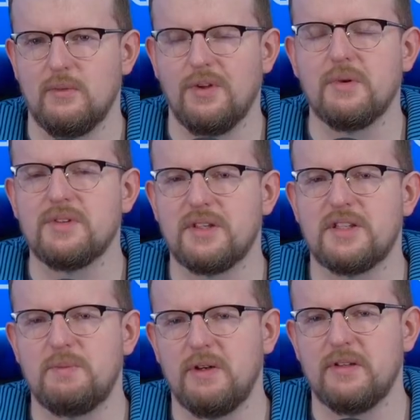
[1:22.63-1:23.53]
Well, there was a
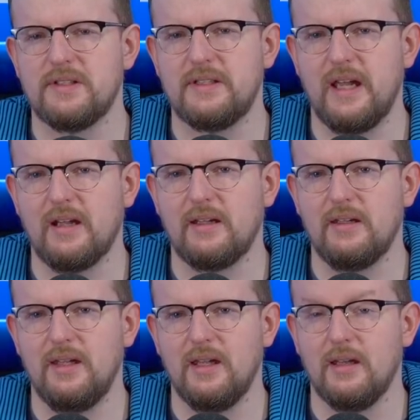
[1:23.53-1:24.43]
Spirits deck
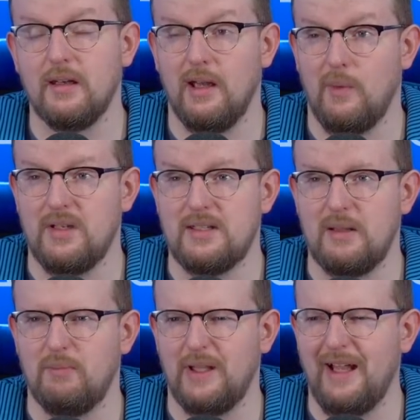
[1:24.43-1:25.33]
in, I want to
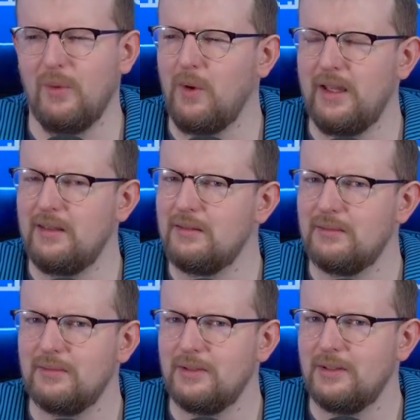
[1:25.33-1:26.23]
say, black-white?
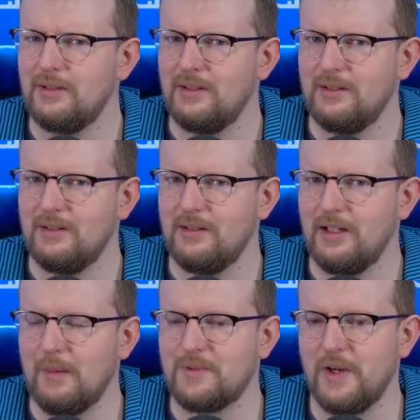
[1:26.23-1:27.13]

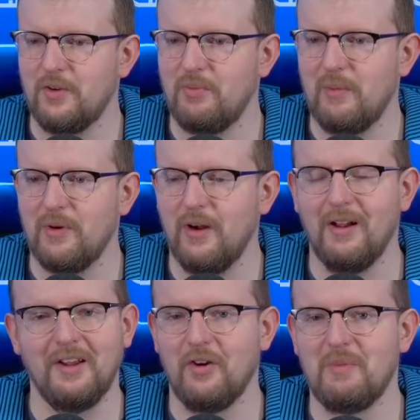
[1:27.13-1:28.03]
I'm trying to remember.
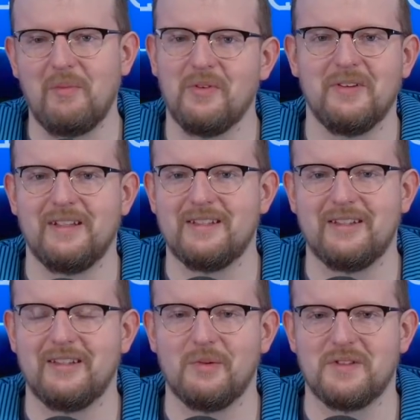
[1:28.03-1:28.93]
All I remember is
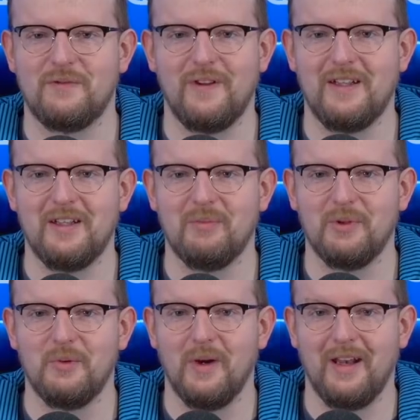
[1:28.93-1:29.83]
that there was Affinity in
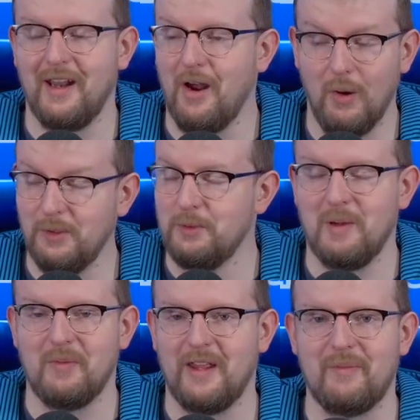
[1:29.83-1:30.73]
blue-white, and I only
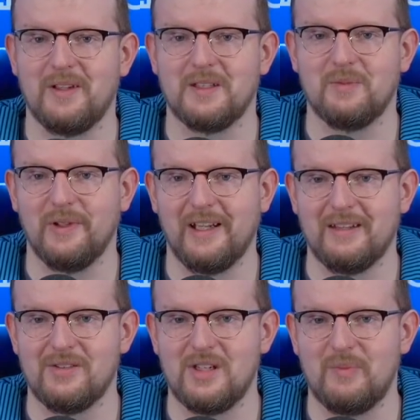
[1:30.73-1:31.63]
remember that because of playing
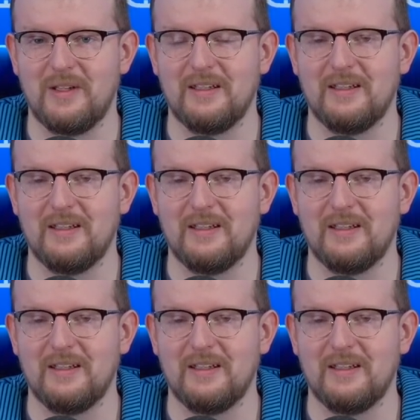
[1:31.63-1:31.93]
at the GP.